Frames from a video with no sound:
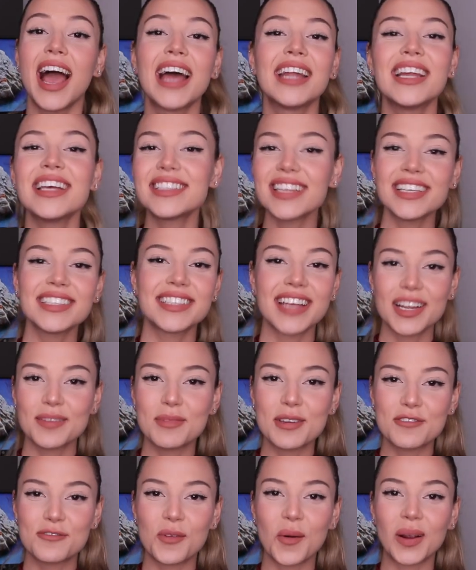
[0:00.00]
And as I said
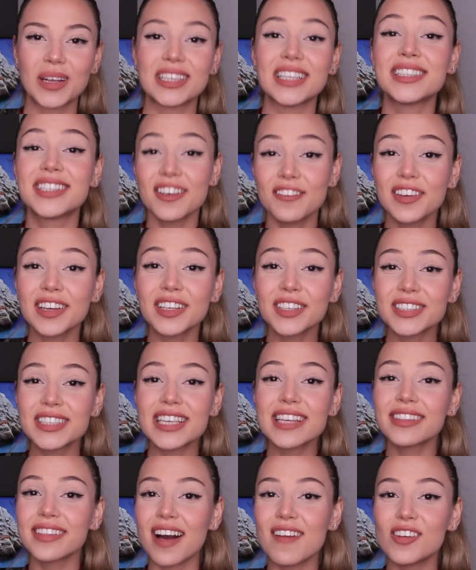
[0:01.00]
before, the
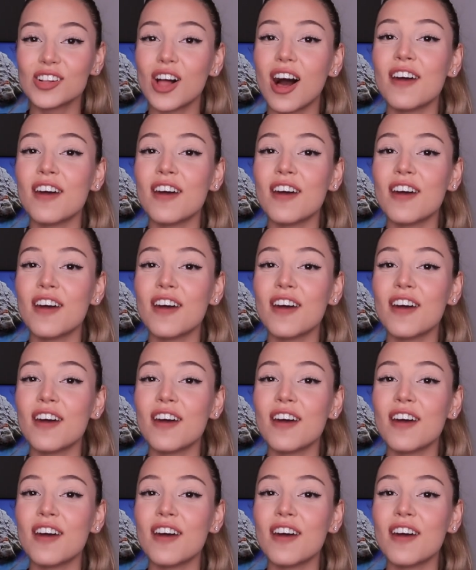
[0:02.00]
difficulty level